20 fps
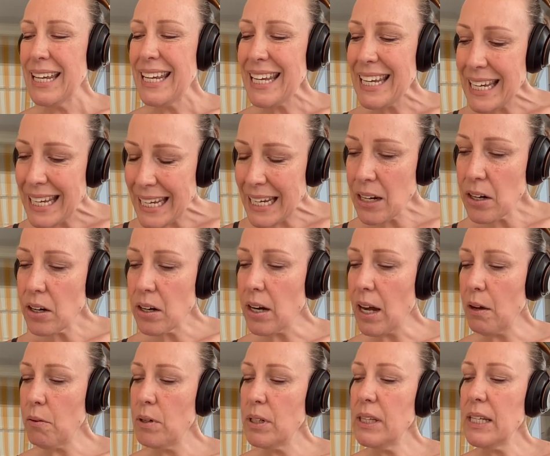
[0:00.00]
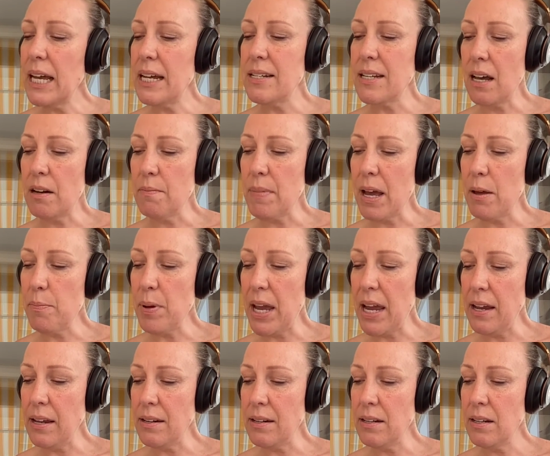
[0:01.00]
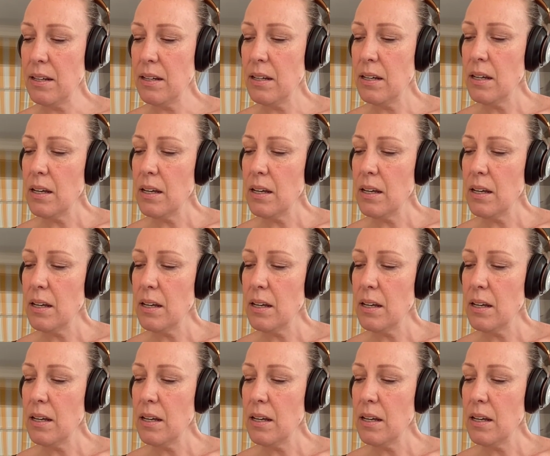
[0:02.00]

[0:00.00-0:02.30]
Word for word: Here I would lay down my pain,